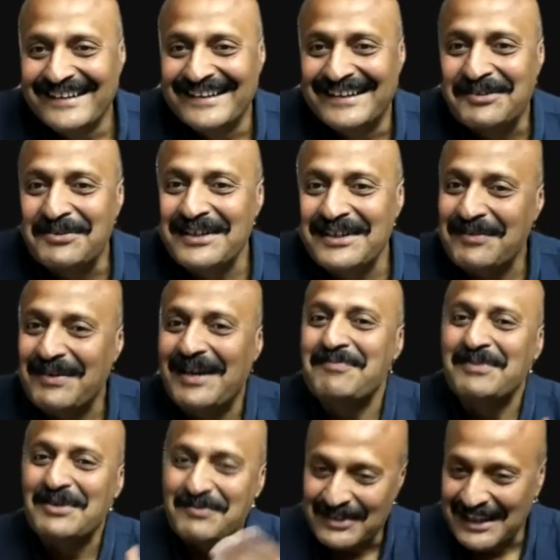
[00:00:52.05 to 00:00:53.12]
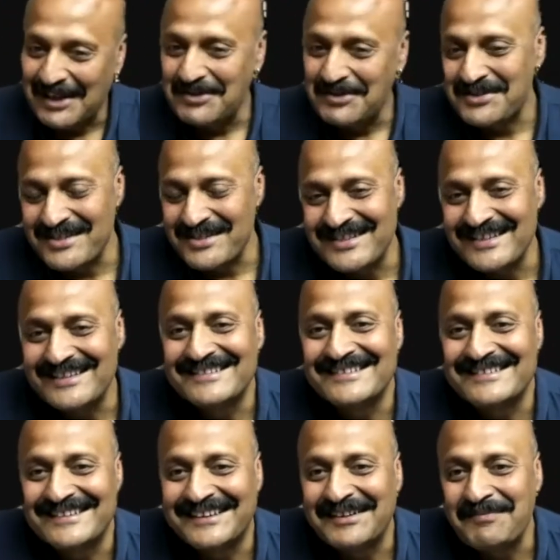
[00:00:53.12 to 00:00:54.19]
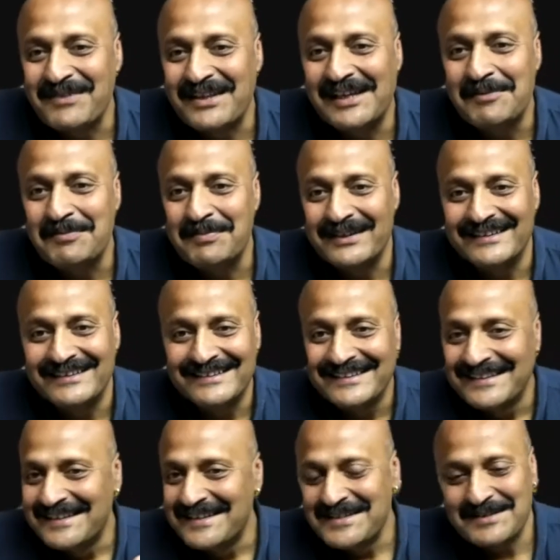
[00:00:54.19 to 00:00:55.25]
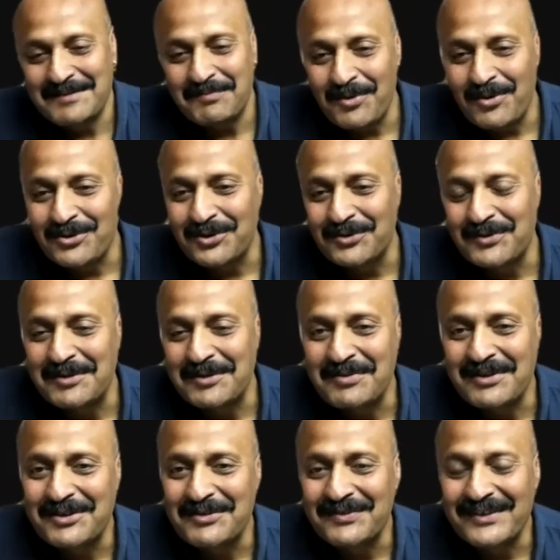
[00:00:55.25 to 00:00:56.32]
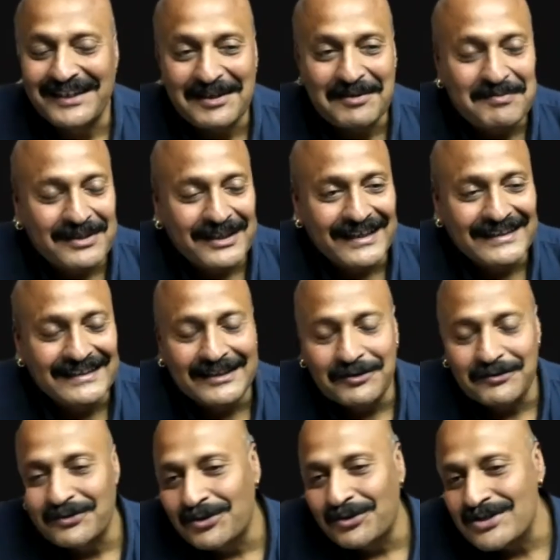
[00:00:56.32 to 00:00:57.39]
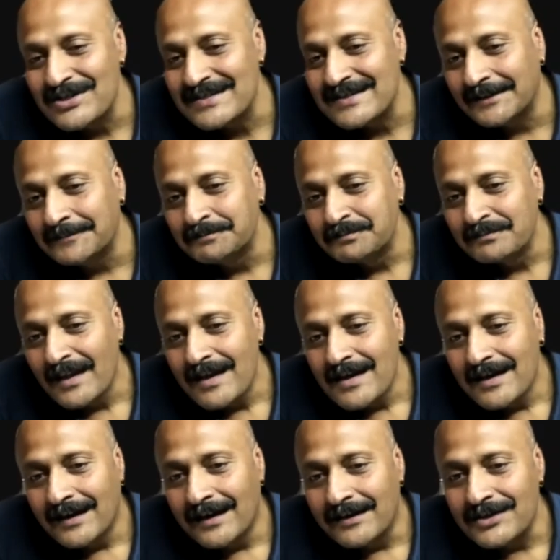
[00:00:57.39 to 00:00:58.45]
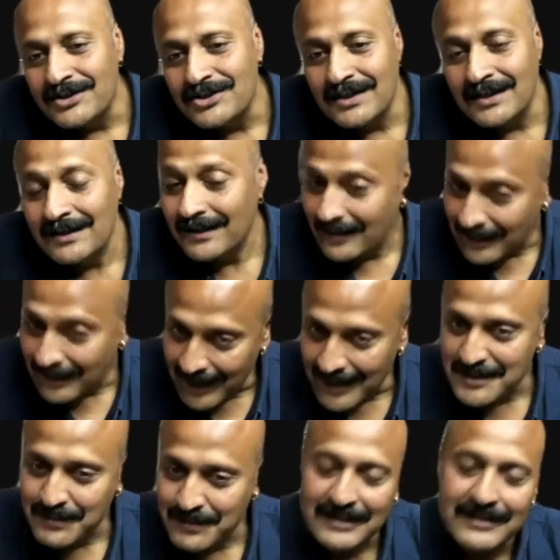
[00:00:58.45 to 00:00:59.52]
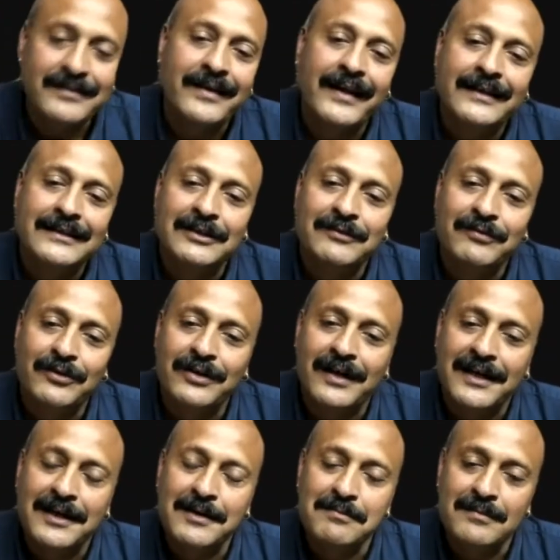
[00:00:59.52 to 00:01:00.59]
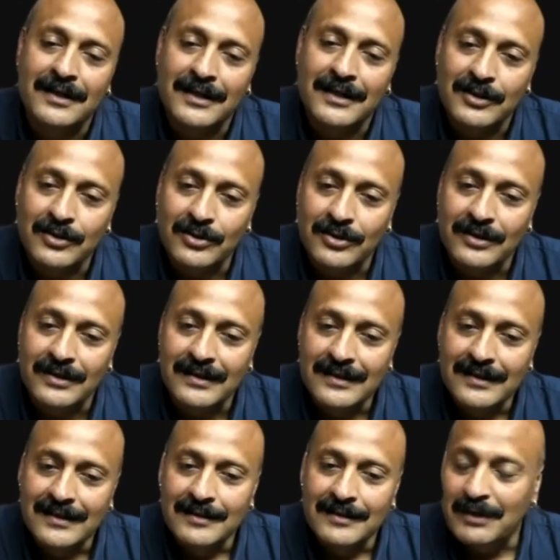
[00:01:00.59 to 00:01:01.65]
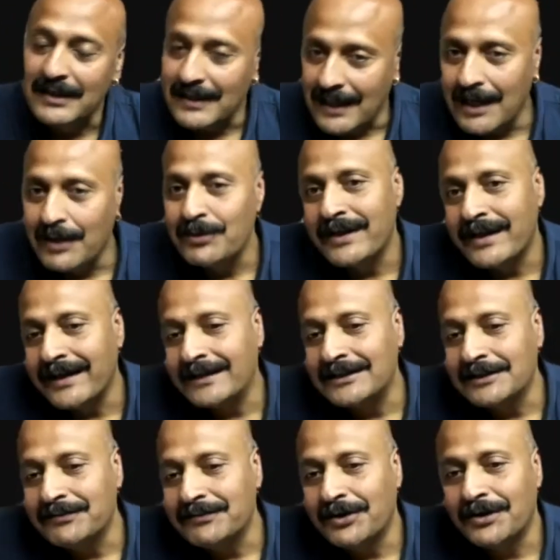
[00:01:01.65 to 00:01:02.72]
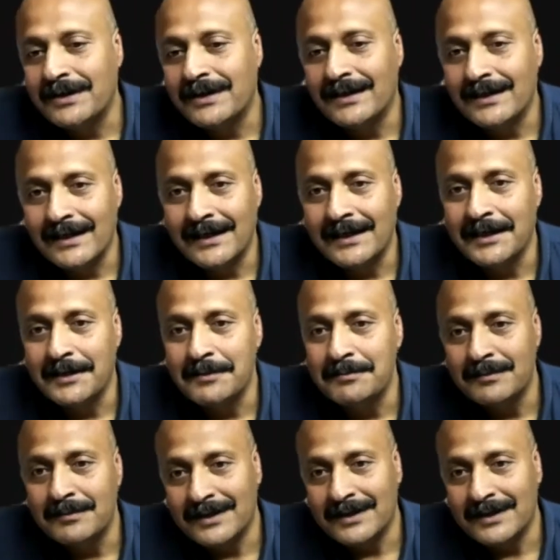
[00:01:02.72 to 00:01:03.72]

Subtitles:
Couldn't have happened without Rishi's help and support over a period of time. And then, of course, Rishi has been the director for IIM Indore, but now director for IIM